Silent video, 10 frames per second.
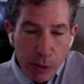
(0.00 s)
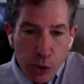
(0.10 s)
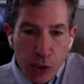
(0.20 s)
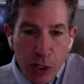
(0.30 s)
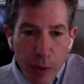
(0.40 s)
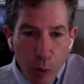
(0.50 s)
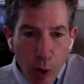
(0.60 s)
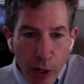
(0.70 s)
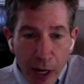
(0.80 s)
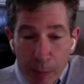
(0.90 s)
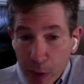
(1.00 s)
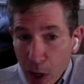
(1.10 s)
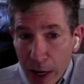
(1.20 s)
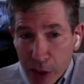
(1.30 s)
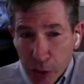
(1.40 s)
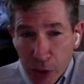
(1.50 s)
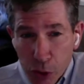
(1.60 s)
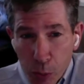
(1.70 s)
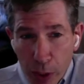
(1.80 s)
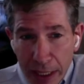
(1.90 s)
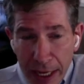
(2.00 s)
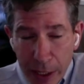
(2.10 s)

I was just hearing about one on NPR actually this morning.